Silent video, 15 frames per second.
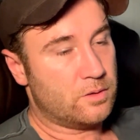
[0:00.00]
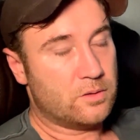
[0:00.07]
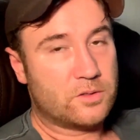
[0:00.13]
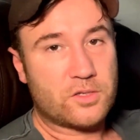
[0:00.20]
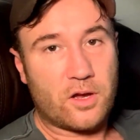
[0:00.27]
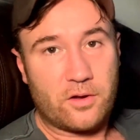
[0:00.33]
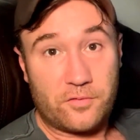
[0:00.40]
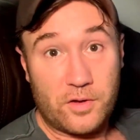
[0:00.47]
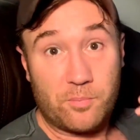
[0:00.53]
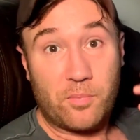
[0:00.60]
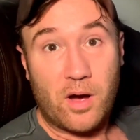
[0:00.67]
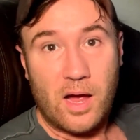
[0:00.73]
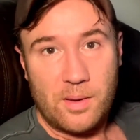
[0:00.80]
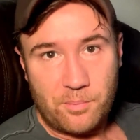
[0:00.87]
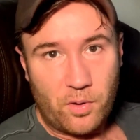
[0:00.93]
So if you
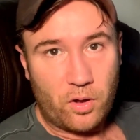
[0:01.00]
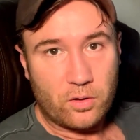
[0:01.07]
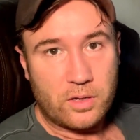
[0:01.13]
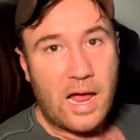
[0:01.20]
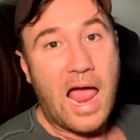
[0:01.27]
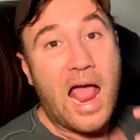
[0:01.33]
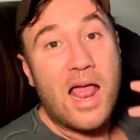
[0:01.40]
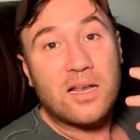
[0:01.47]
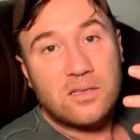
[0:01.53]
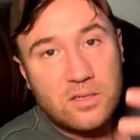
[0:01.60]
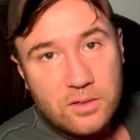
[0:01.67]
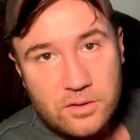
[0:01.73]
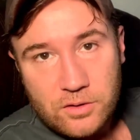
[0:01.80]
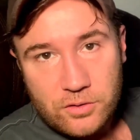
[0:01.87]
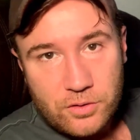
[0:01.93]
buy bulk
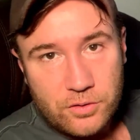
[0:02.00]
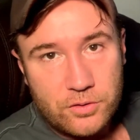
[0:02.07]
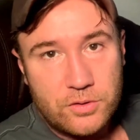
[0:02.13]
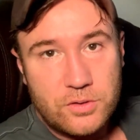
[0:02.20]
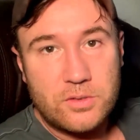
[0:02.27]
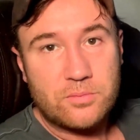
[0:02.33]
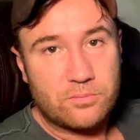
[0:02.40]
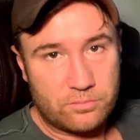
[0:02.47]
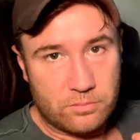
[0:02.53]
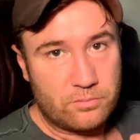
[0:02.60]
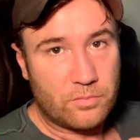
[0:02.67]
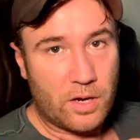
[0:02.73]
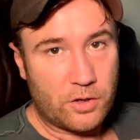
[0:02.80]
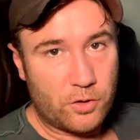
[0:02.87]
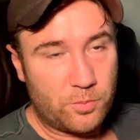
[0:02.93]
and you use
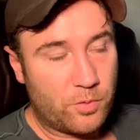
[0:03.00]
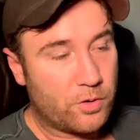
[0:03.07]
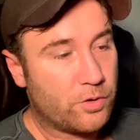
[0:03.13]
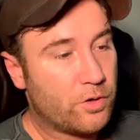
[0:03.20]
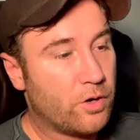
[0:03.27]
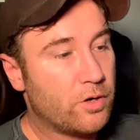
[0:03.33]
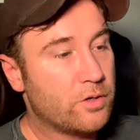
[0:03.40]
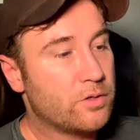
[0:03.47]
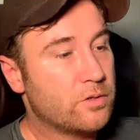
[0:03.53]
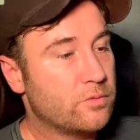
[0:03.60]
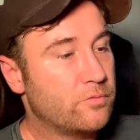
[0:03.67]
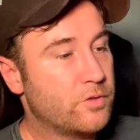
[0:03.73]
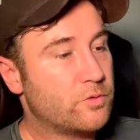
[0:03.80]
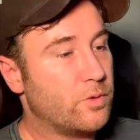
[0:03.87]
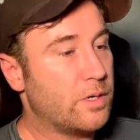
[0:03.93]
my coupon code
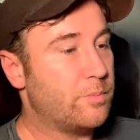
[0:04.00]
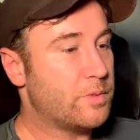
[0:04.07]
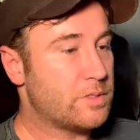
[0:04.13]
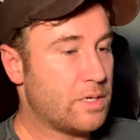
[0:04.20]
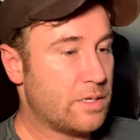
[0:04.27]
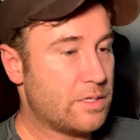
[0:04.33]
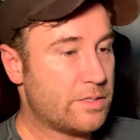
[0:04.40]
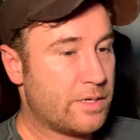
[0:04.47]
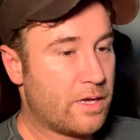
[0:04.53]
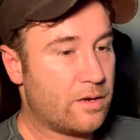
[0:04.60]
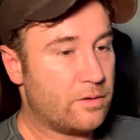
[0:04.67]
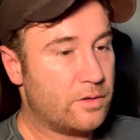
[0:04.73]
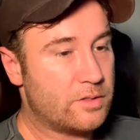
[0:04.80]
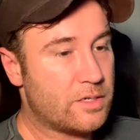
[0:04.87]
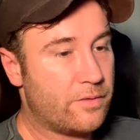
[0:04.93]
for 20%
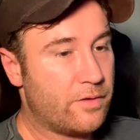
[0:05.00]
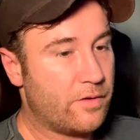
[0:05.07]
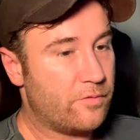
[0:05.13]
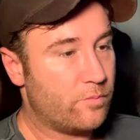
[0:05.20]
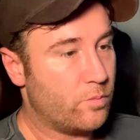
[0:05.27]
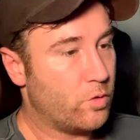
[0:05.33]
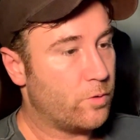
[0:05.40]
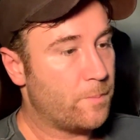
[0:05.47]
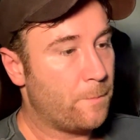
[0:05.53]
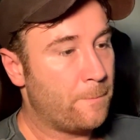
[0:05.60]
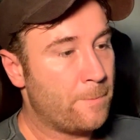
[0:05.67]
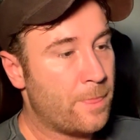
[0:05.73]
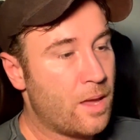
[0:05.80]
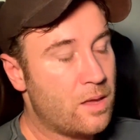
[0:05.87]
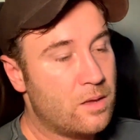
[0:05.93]
discount, you're saving even more.
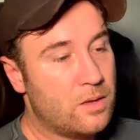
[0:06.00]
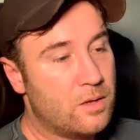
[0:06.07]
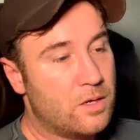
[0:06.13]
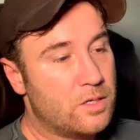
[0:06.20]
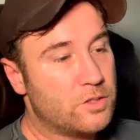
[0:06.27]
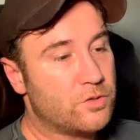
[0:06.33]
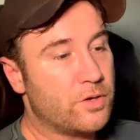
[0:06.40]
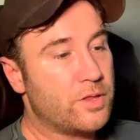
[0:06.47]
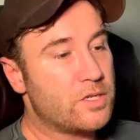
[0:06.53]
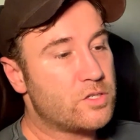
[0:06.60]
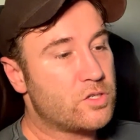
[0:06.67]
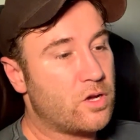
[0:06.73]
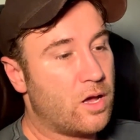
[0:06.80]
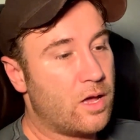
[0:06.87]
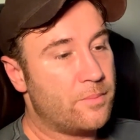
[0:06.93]
During this
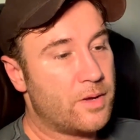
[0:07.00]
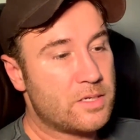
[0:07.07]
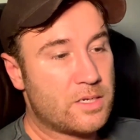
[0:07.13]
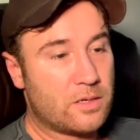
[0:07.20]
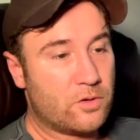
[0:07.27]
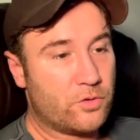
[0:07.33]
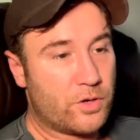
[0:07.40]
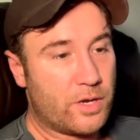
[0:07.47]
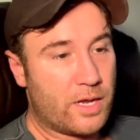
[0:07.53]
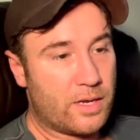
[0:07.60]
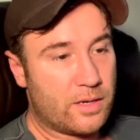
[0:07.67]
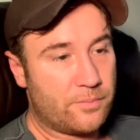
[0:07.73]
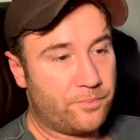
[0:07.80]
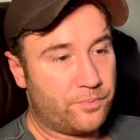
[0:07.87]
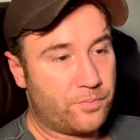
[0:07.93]
time, I sent
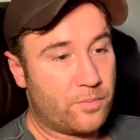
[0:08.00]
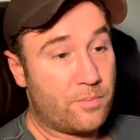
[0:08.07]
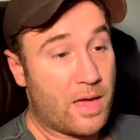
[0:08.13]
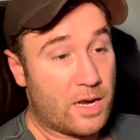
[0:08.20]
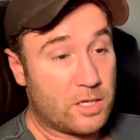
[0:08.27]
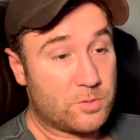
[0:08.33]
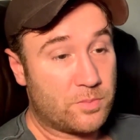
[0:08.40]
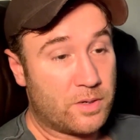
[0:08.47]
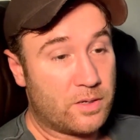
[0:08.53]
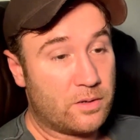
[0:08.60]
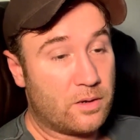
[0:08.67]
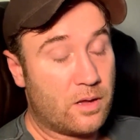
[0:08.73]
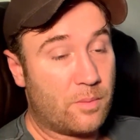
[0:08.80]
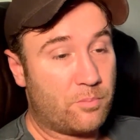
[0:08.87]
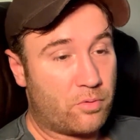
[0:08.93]
LordHair management
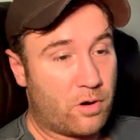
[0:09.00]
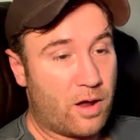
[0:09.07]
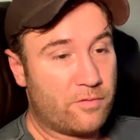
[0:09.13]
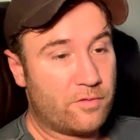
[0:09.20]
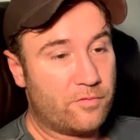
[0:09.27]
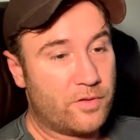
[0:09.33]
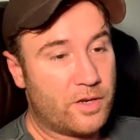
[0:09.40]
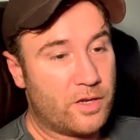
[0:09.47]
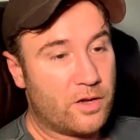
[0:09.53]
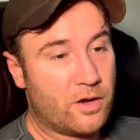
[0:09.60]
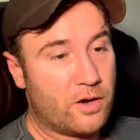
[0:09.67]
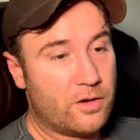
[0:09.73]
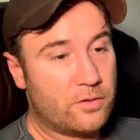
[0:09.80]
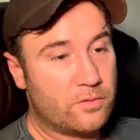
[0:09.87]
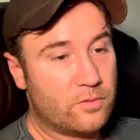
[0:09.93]
a private
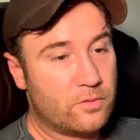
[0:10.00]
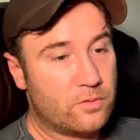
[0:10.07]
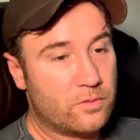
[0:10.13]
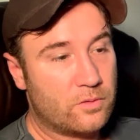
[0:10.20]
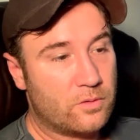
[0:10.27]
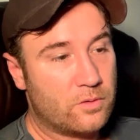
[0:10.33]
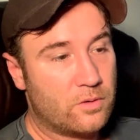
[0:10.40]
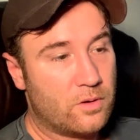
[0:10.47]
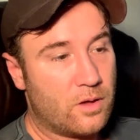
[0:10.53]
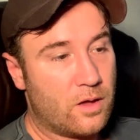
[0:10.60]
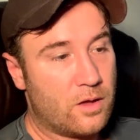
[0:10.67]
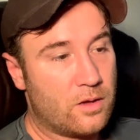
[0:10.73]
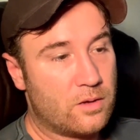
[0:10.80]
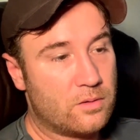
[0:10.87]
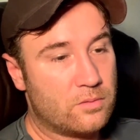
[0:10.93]
video.
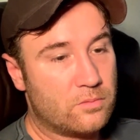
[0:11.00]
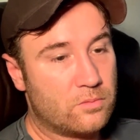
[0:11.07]
I